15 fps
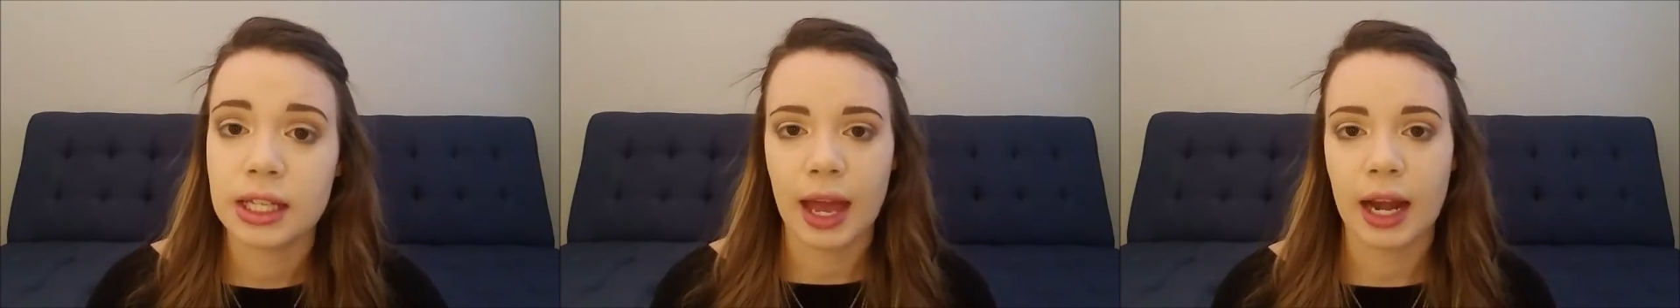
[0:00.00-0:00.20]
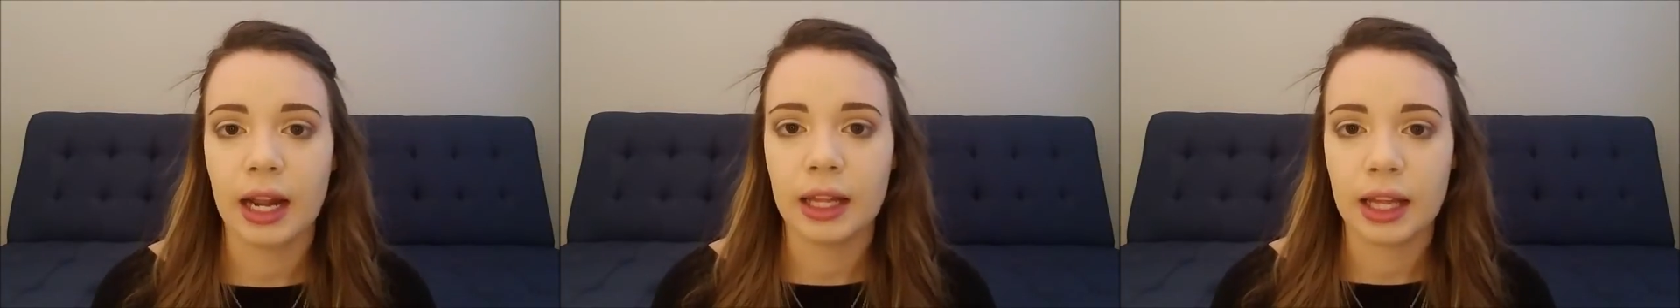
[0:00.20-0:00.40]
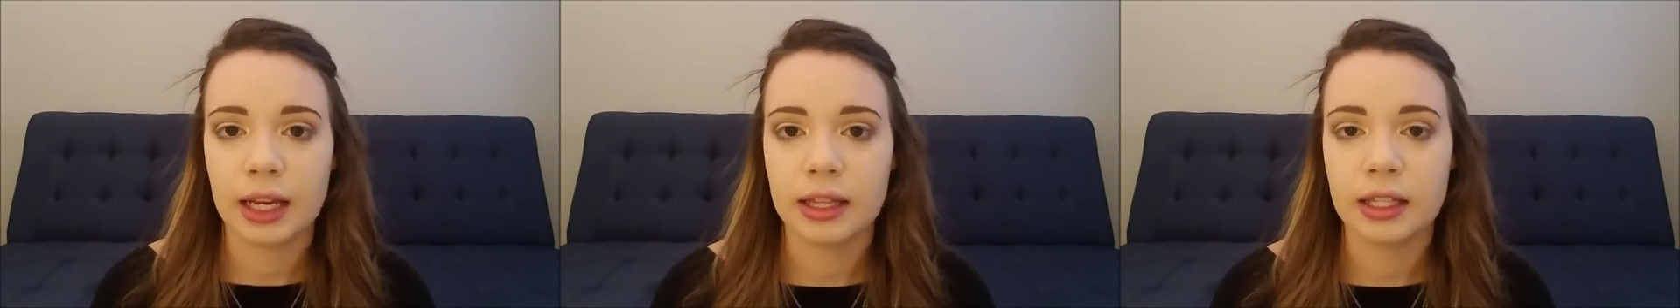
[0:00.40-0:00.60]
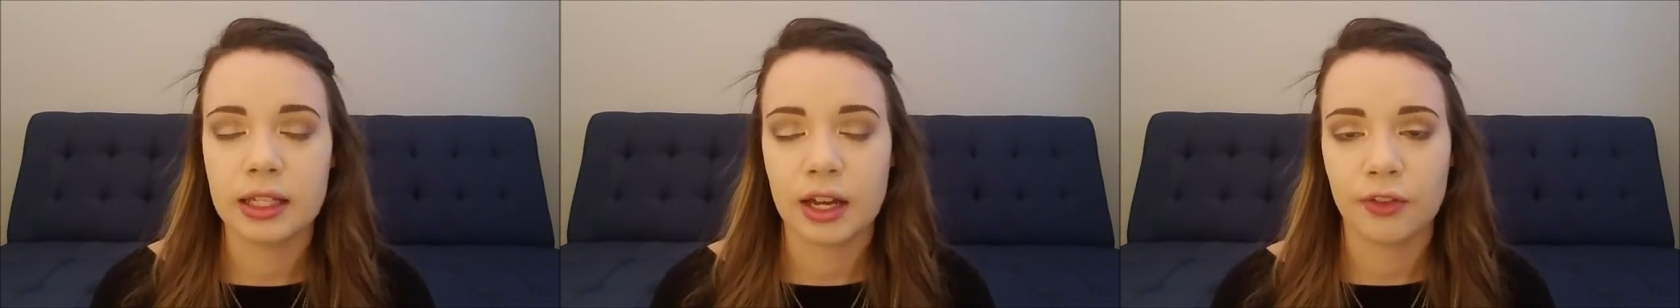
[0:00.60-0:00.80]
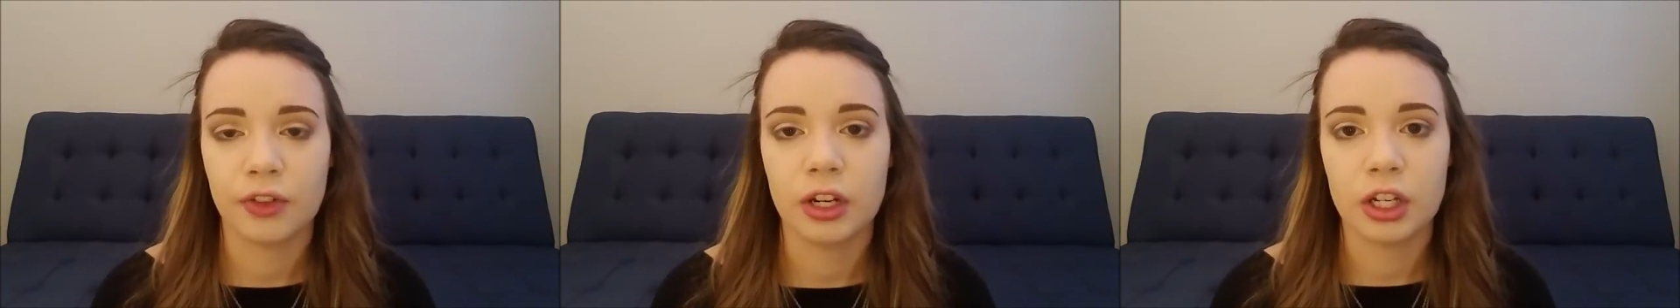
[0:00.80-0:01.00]
and I like the
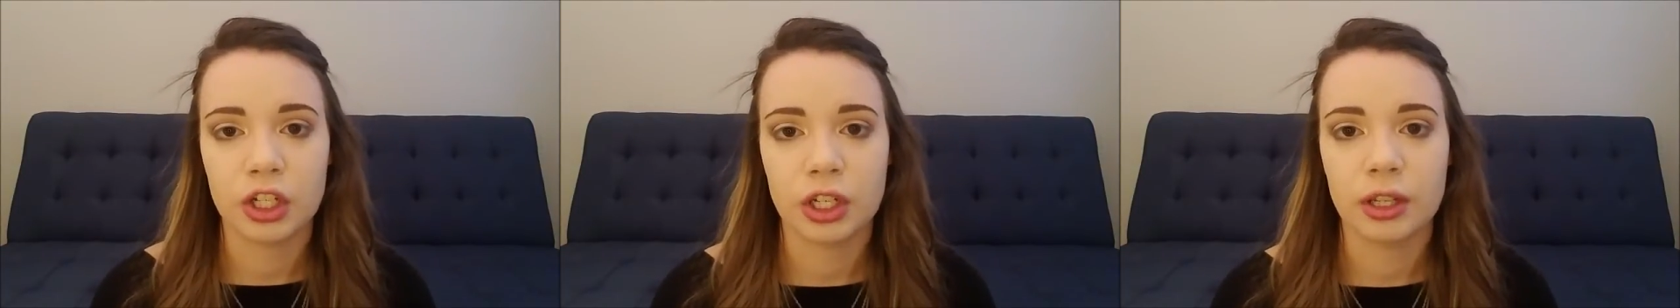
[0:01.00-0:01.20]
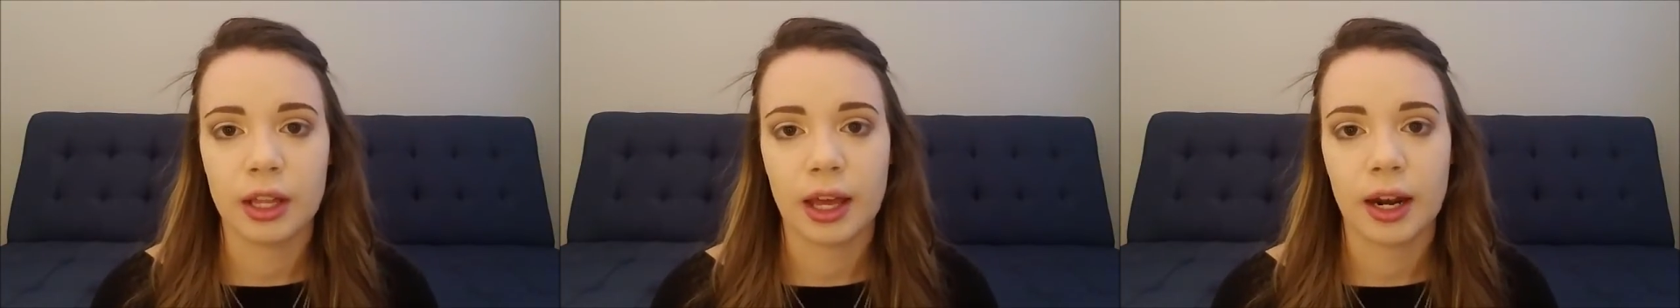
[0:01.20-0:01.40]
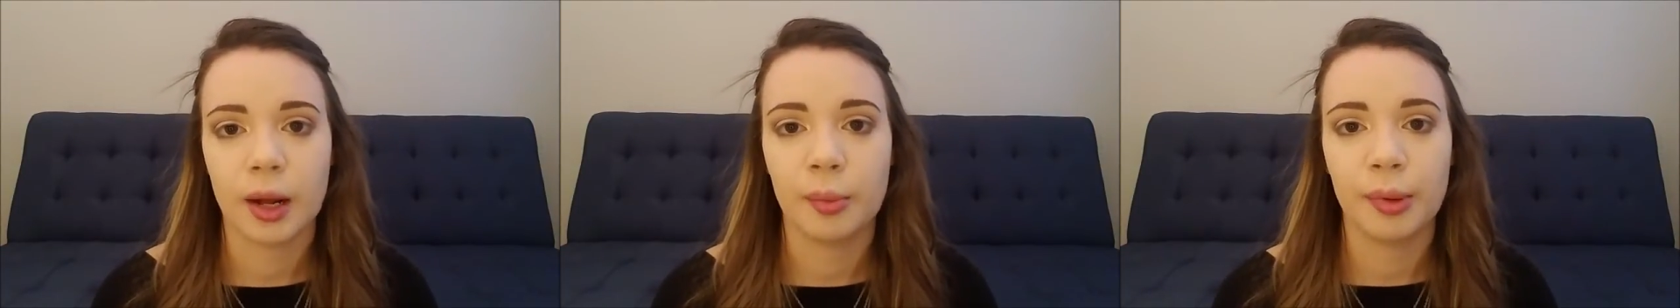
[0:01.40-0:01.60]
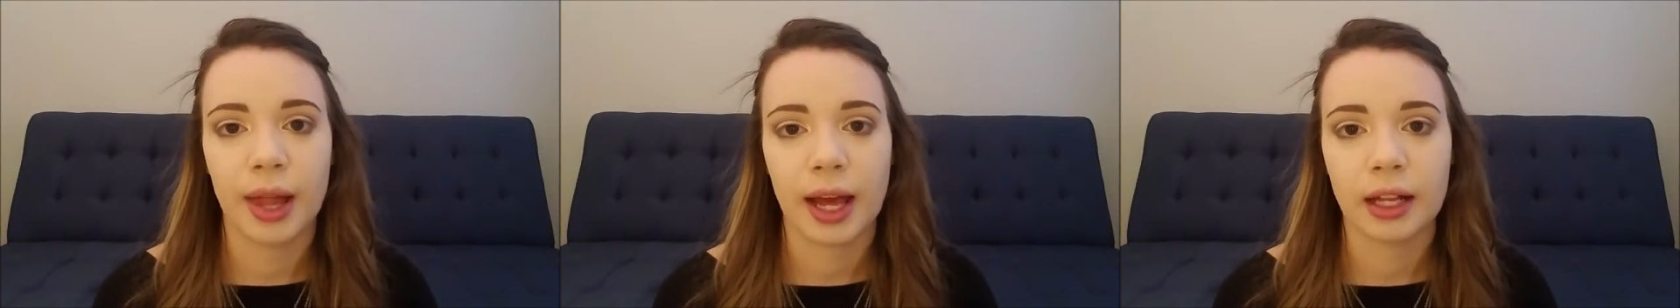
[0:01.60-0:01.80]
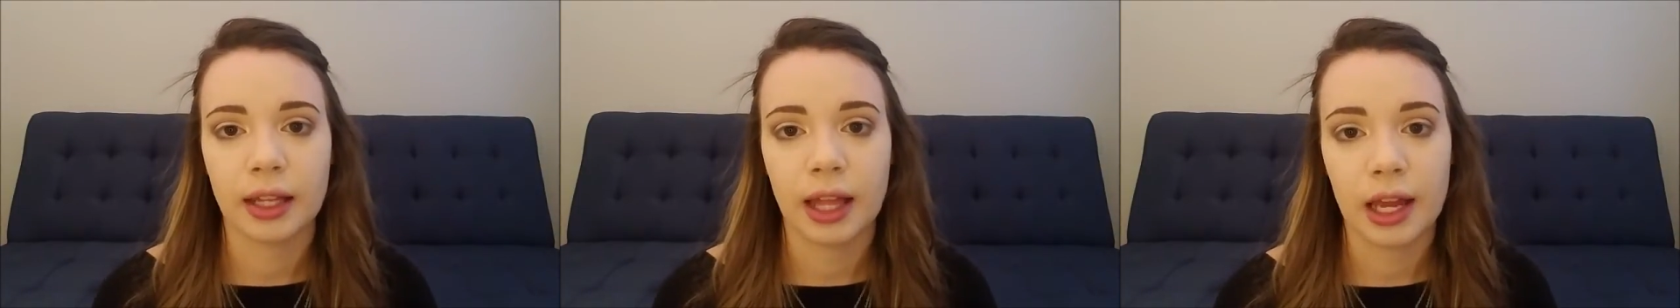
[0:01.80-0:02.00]
definition that a
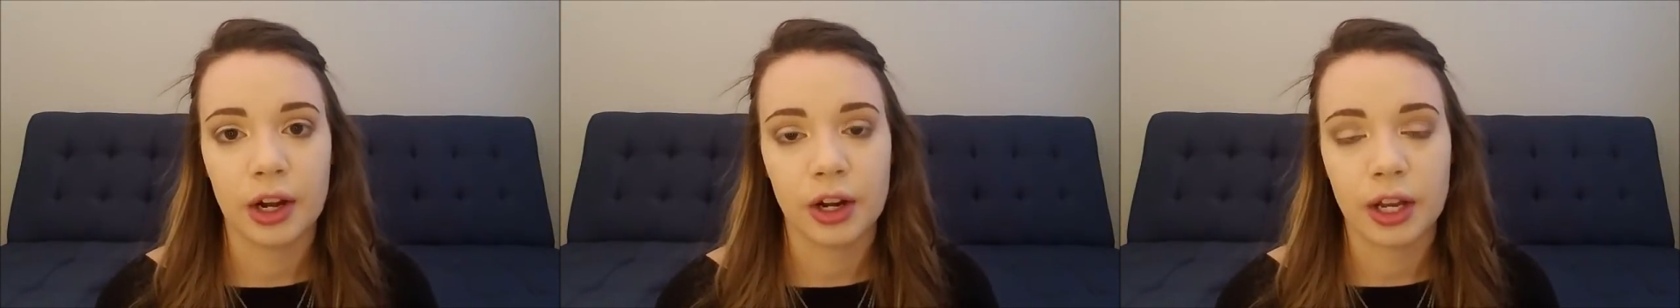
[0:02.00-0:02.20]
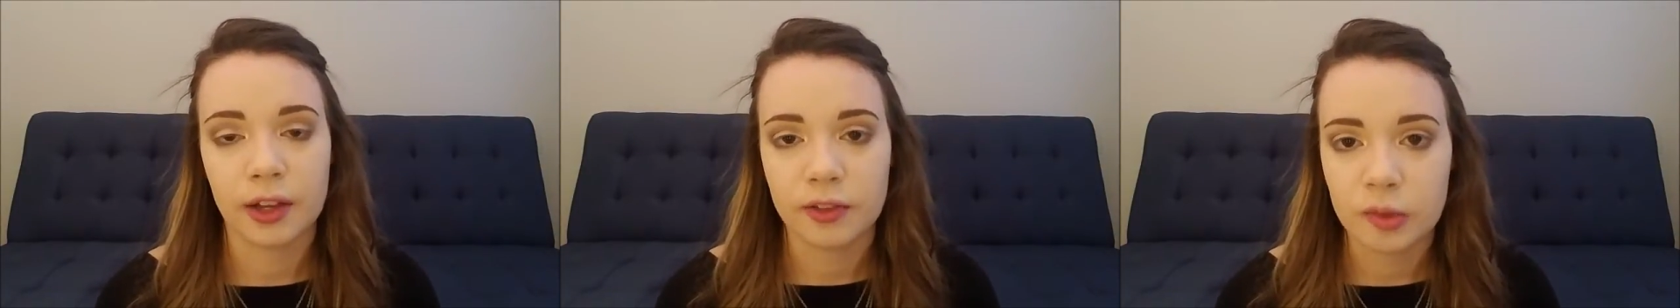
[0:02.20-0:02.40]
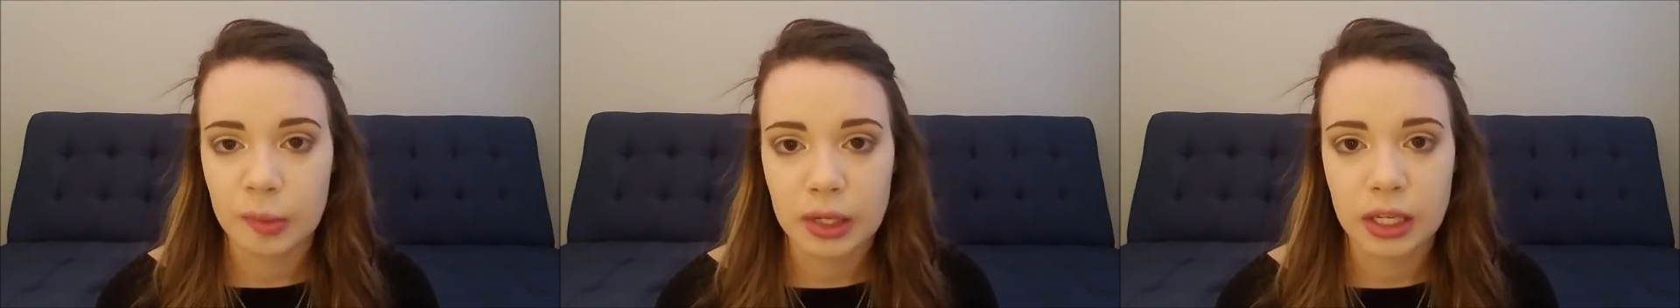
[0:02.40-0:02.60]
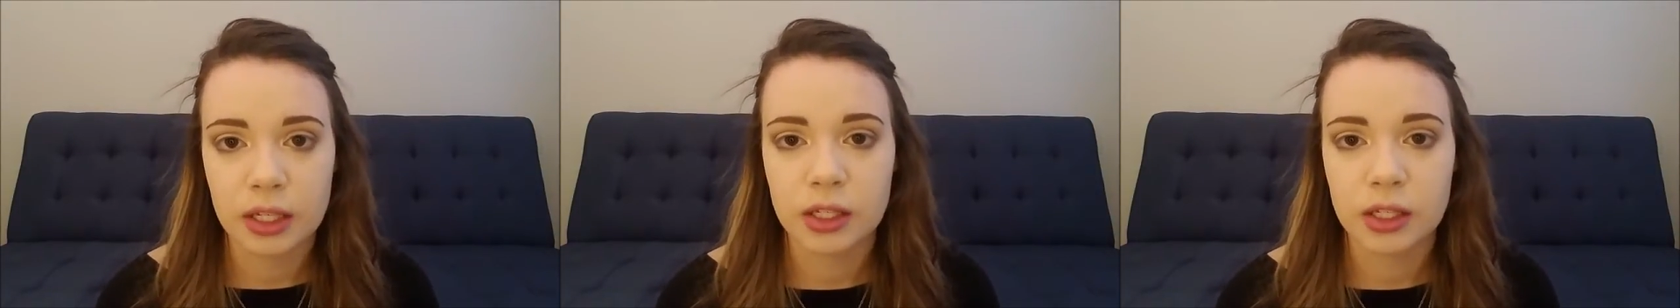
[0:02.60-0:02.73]
black liner gives me.